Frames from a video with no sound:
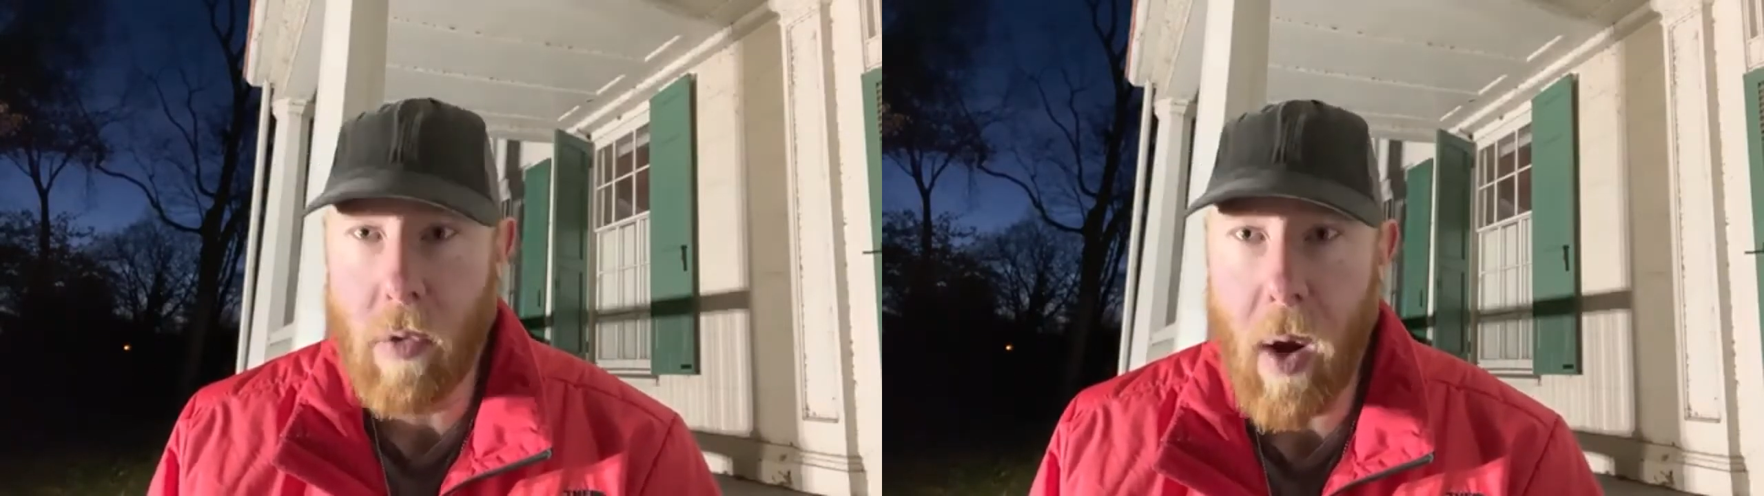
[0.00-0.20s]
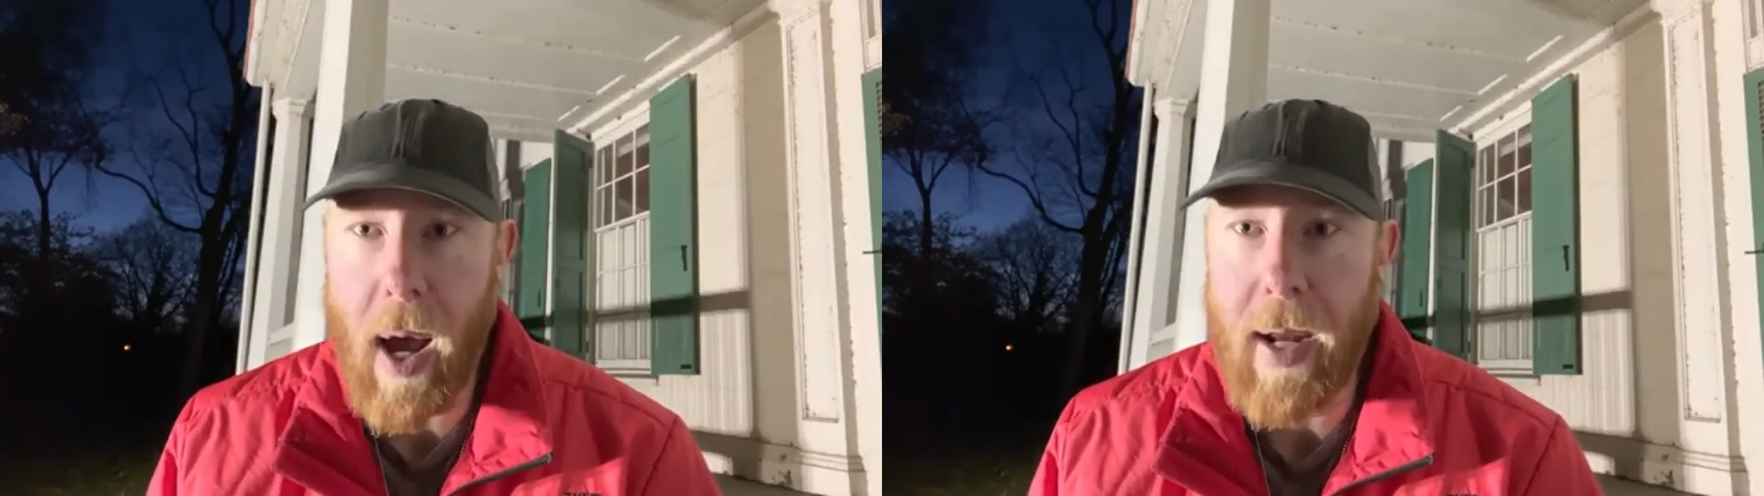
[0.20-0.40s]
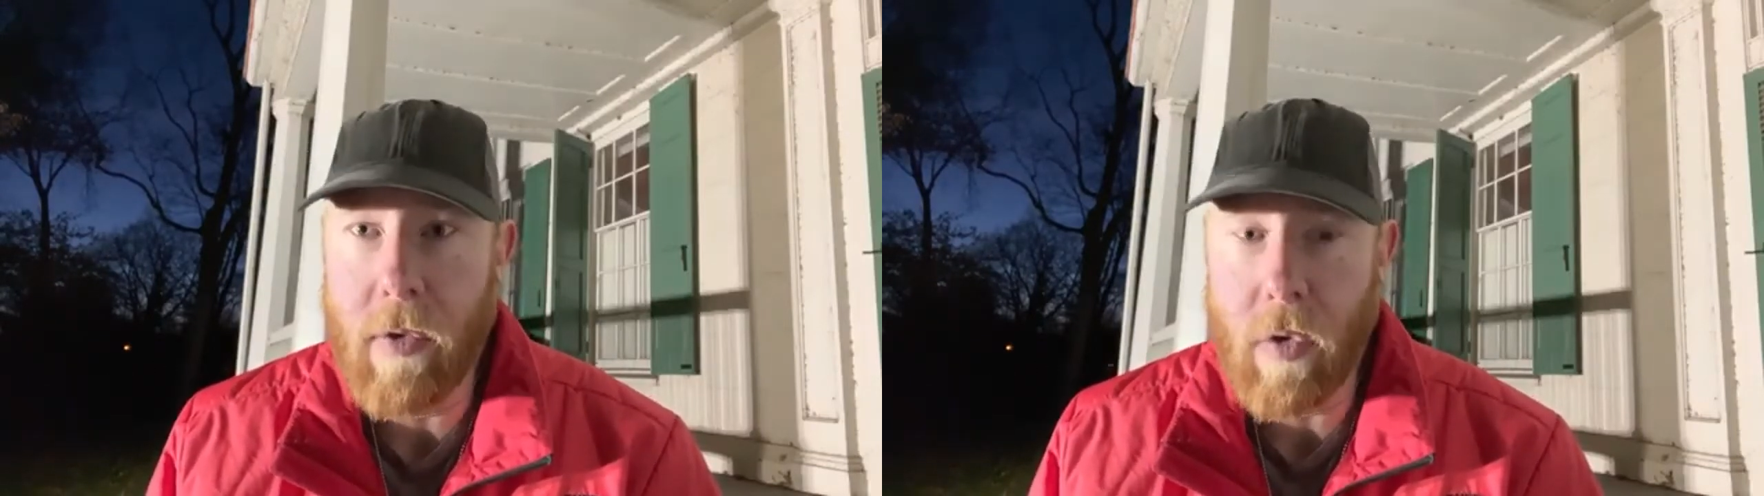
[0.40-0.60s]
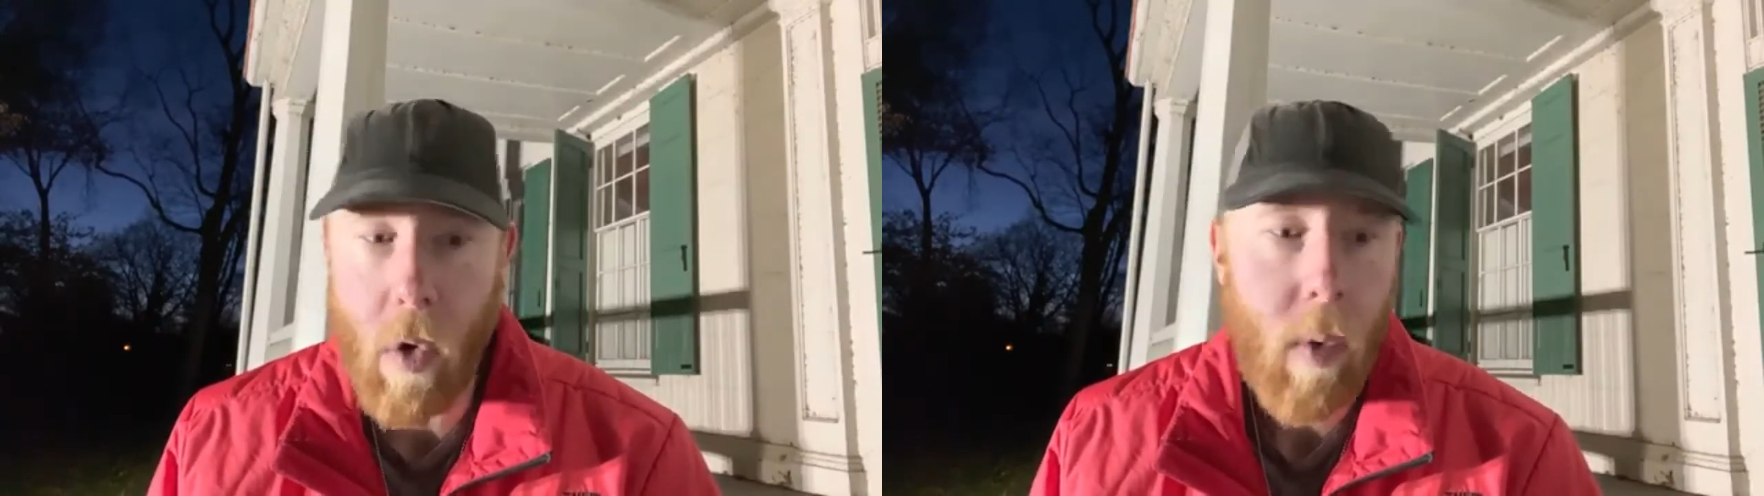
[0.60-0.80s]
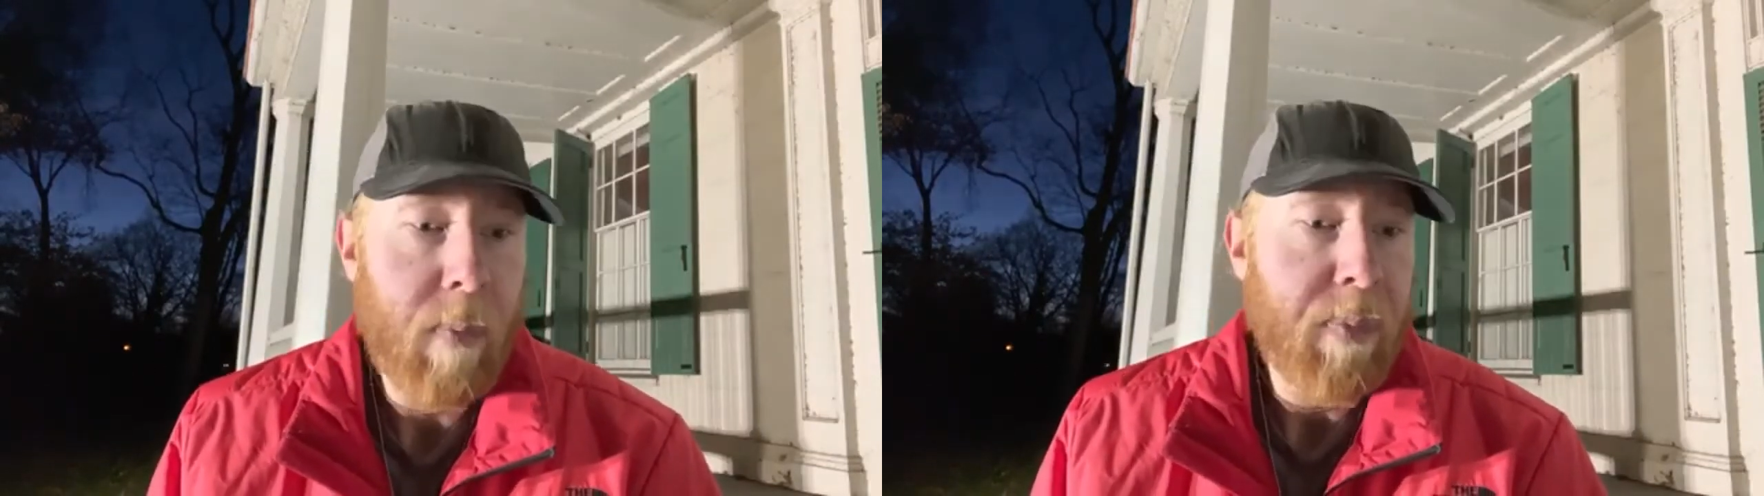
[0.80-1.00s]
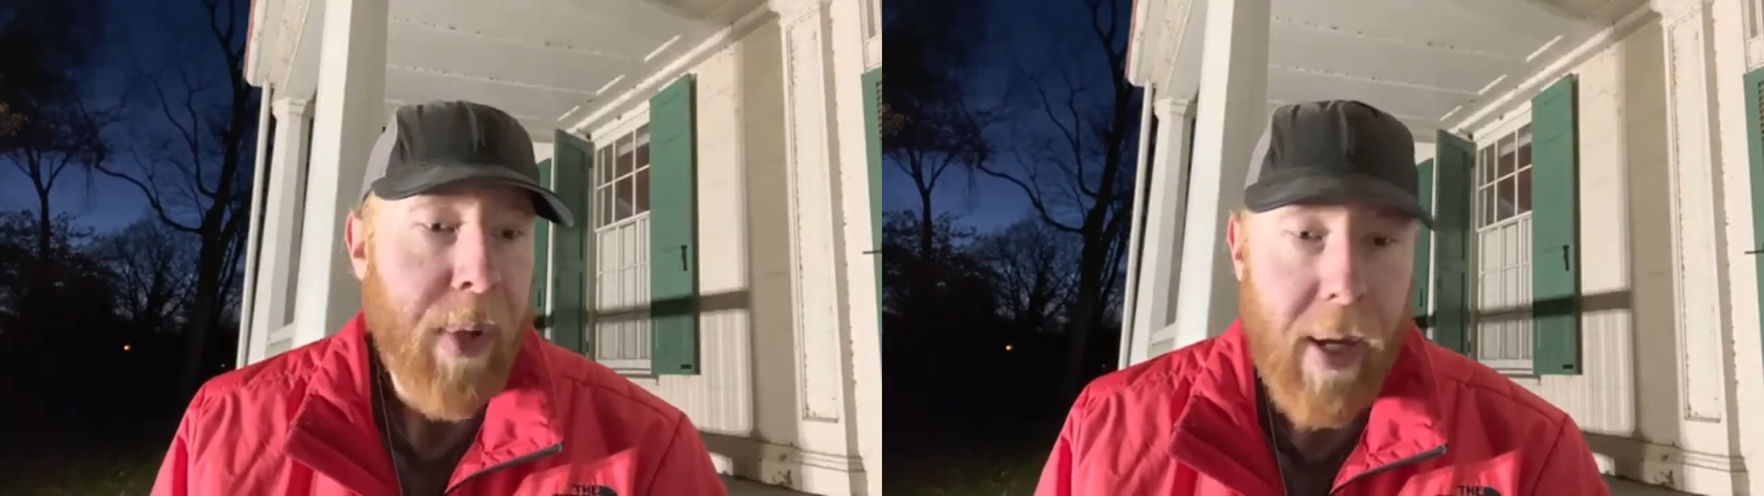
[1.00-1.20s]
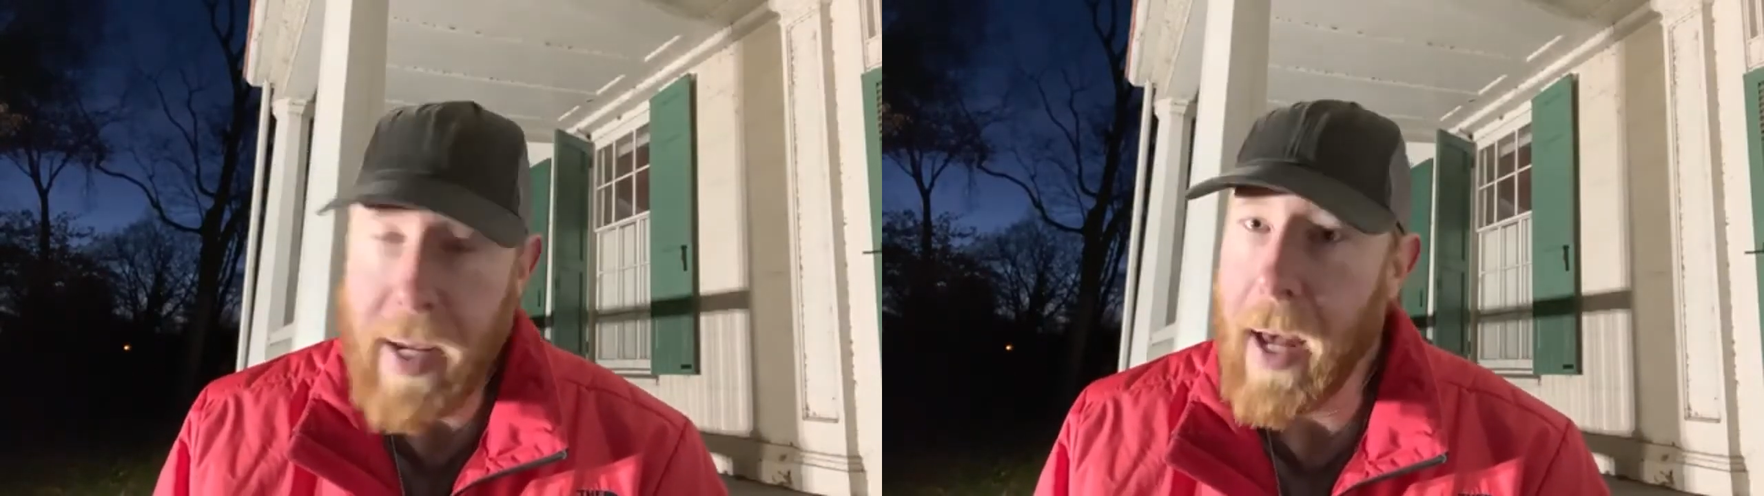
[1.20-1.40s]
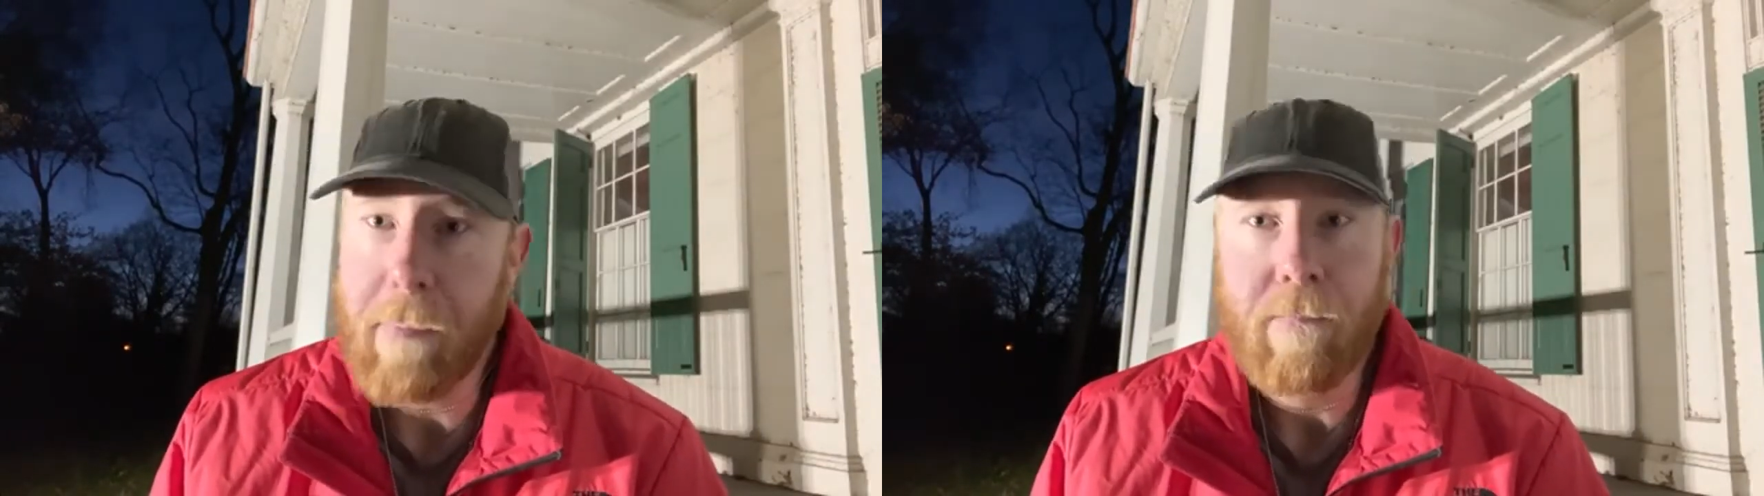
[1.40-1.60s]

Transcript: grind. So again,